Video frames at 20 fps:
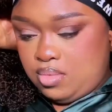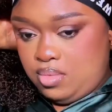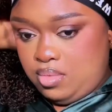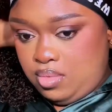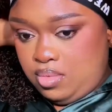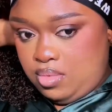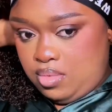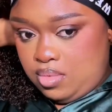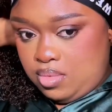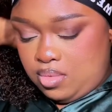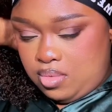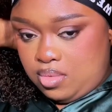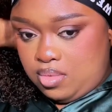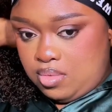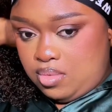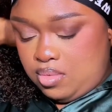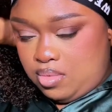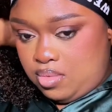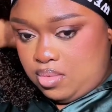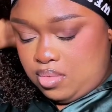everything is
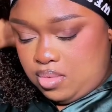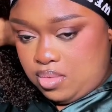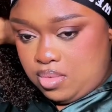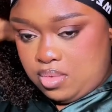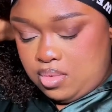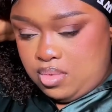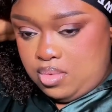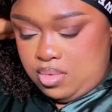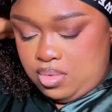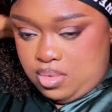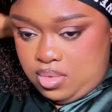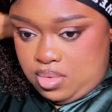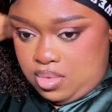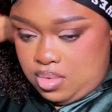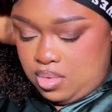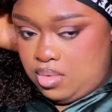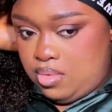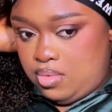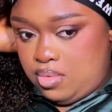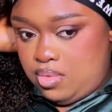sitting well, and
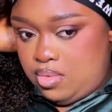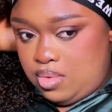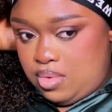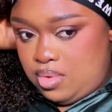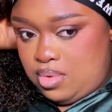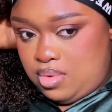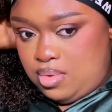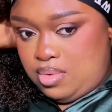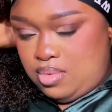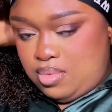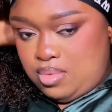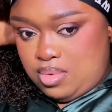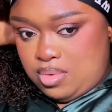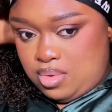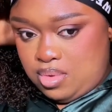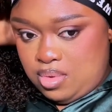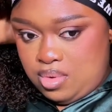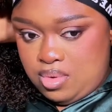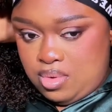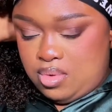everything is perfect, and
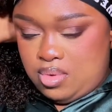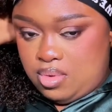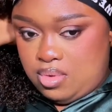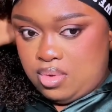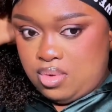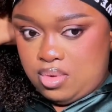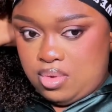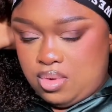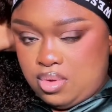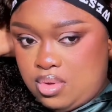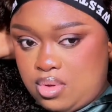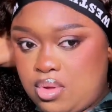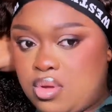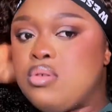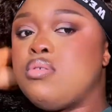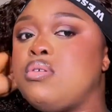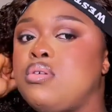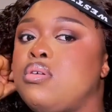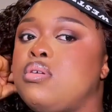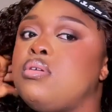everything is nice.
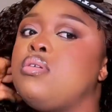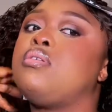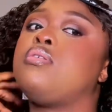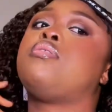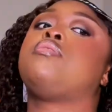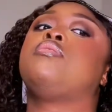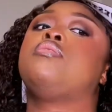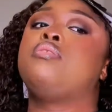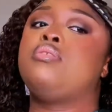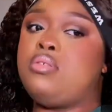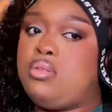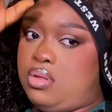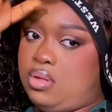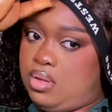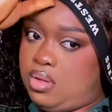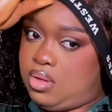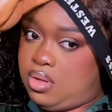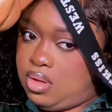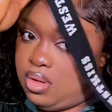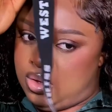Okay
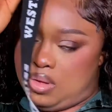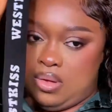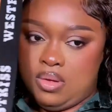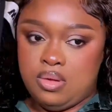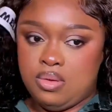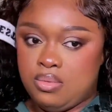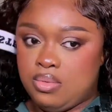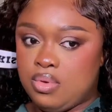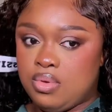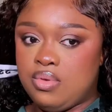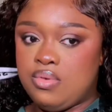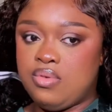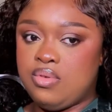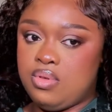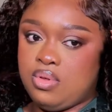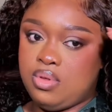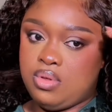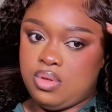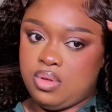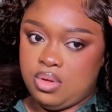guys, so moving
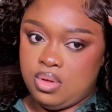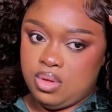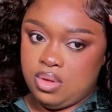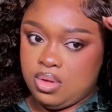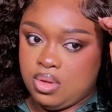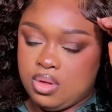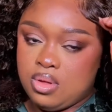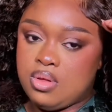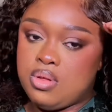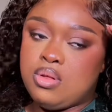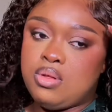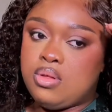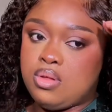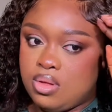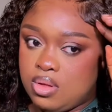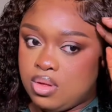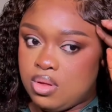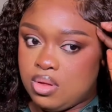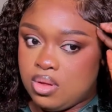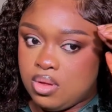on, I removed
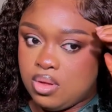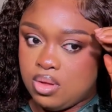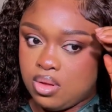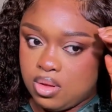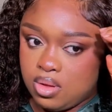my